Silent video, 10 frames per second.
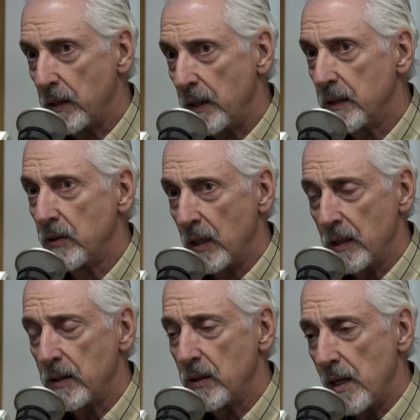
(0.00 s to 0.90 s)
in
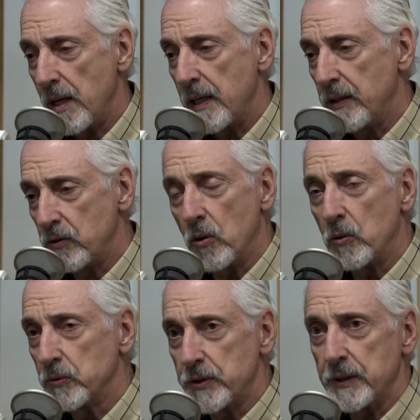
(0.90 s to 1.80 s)
mm-hmm.
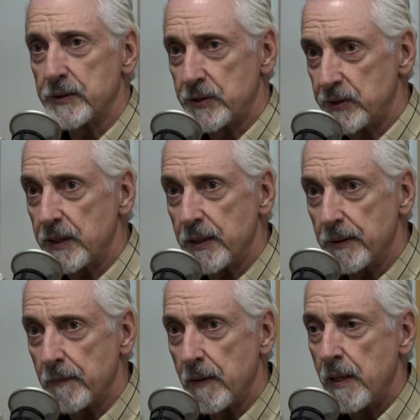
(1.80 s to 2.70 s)
indulging
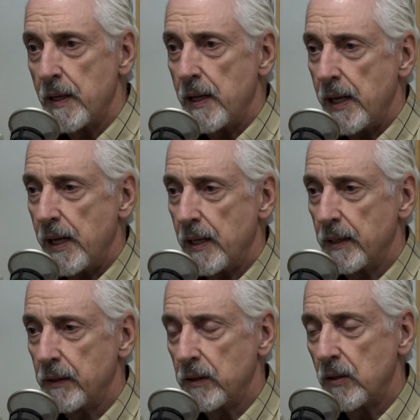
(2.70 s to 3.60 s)
sin.
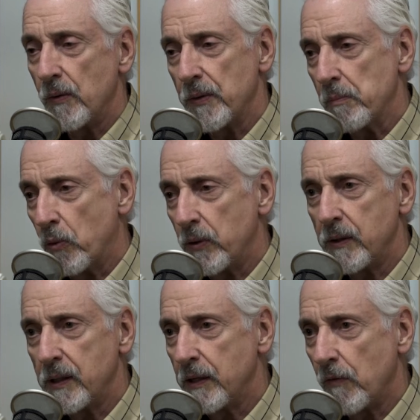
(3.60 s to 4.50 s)
And, you know, the more
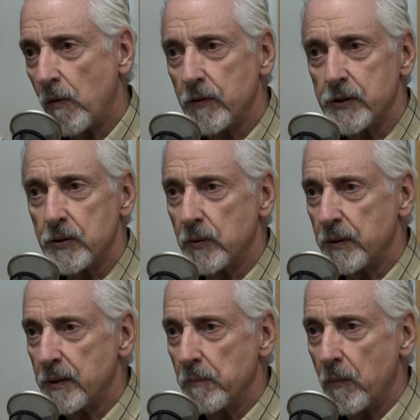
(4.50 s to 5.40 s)
you give over to
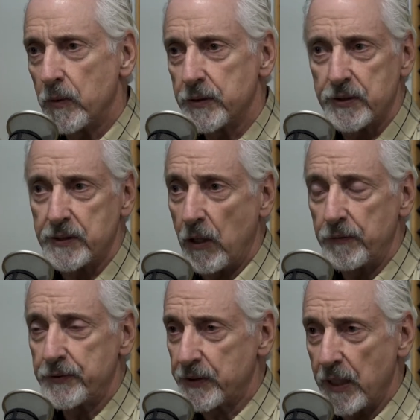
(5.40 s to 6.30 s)
it, the more
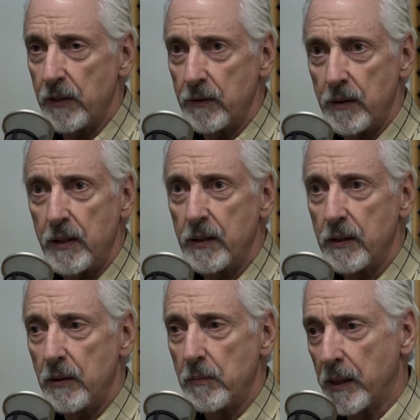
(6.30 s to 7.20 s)
self centered
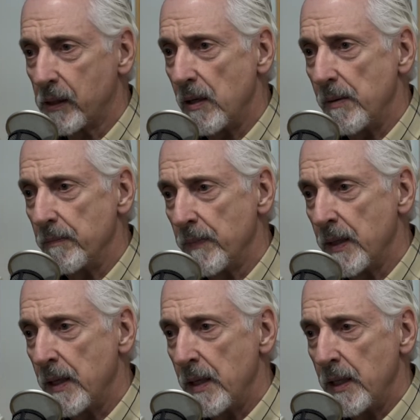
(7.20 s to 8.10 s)
you become.
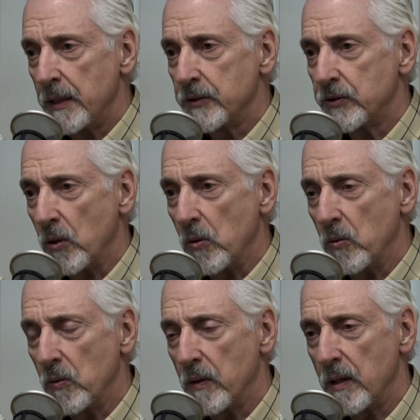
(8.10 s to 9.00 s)

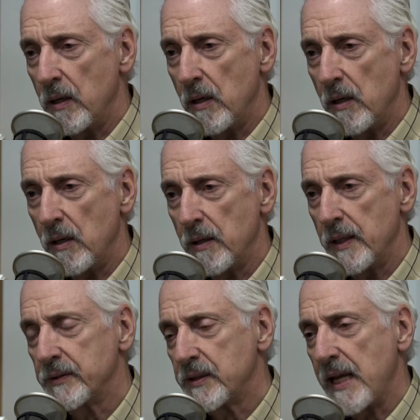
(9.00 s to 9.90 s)
So, uh,
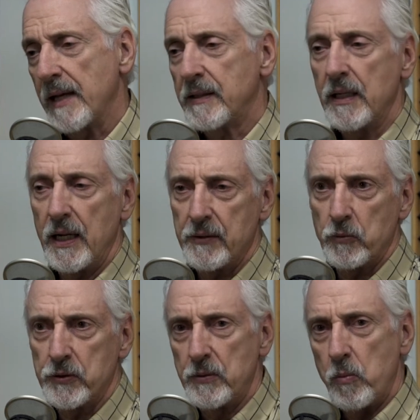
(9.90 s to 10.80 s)
as Kathy and I
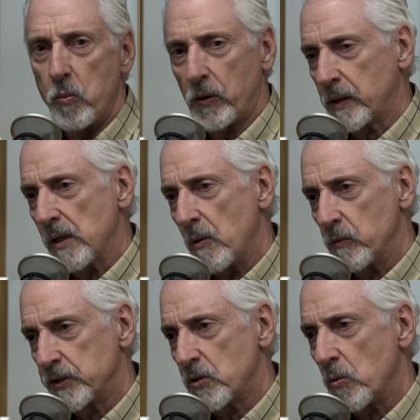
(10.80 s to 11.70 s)
were working on
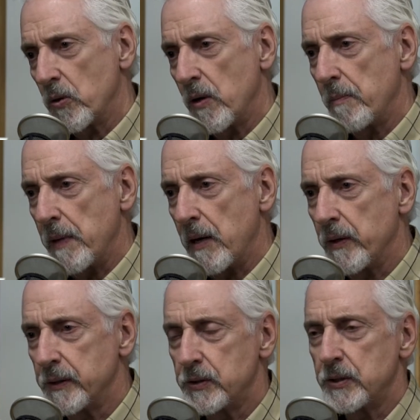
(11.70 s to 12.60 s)
restoring our
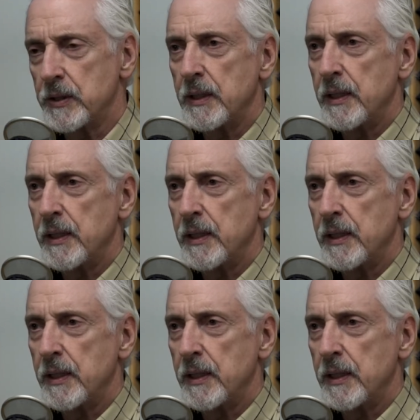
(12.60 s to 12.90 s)
marriage,